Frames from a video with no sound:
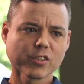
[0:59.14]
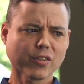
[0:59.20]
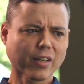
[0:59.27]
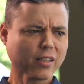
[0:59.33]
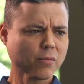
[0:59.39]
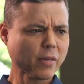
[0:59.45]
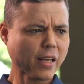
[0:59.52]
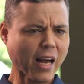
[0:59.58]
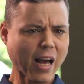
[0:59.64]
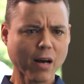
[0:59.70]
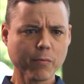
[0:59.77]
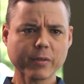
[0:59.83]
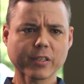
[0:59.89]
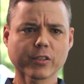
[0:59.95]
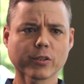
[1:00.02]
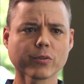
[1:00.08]
so they can be
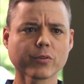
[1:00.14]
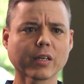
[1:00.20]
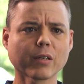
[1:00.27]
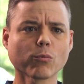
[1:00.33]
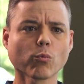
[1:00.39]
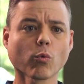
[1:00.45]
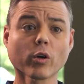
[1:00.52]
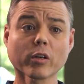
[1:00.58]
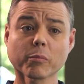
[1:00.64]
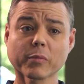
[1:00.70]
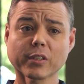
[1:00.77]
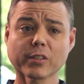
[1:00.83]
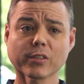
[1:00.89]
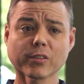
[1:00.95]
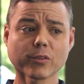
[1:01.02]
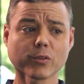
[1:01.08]
happy in who they want to
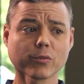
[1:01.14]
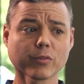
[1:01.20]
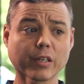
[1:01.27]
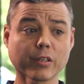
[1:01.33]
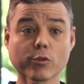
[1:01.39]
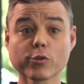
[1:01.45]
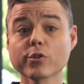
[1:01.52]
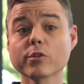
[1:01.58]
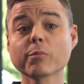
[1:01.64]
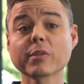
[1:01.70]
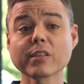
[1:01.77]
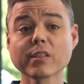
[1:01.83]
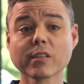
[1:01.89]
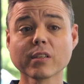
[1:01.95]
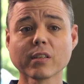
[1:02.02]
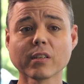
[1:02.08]
be and who they used to
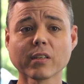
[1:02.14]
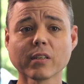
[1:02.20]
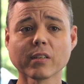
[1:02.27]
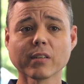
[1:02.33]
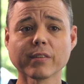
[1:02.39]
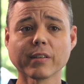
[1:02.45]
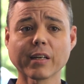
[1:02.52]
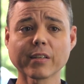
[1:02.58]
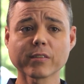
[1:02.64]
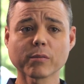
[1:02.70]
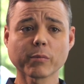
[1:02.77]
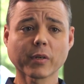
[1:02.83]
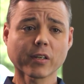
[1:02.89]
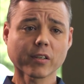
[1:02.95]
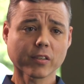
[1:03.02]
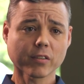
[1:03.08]
be. That's
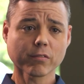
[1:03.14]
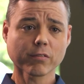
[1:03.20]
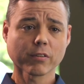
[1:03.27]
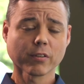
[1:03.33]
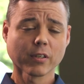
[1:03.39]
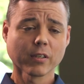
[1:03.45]
imperative.